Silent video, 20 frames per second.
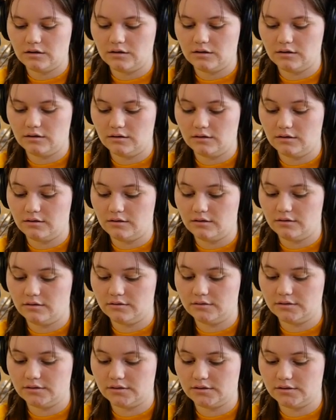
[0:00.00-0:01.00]

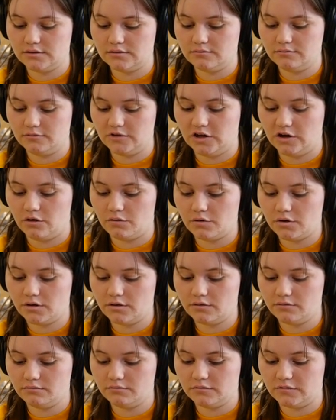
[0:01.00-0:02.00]
And
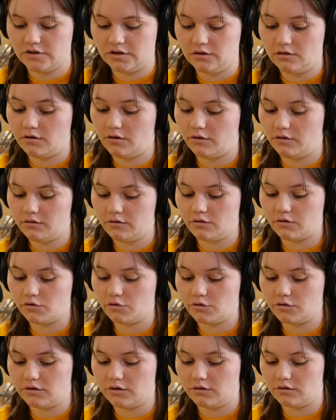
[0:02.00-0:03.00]
Noah did all the
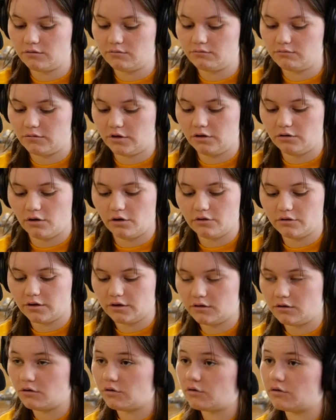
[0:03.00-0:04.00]
Lord that, that all that
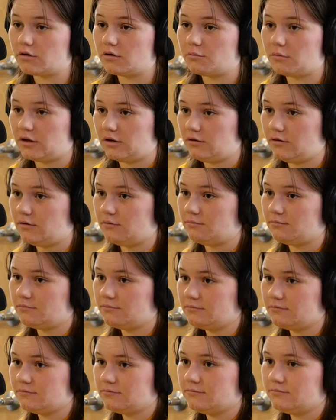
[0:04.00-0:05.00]
the Lord commanded him,
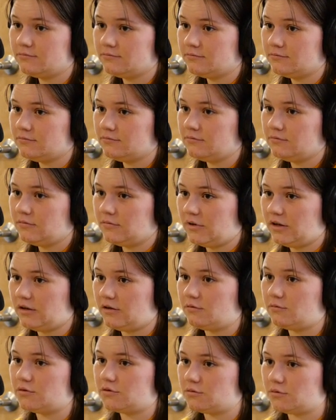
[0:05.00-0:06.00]

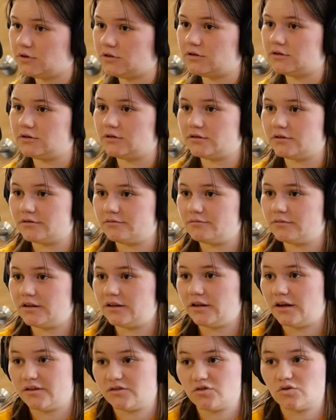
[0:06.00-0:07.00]
and was righteous,
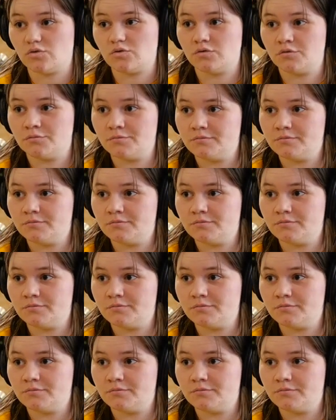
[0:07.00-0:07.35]
and that's cool.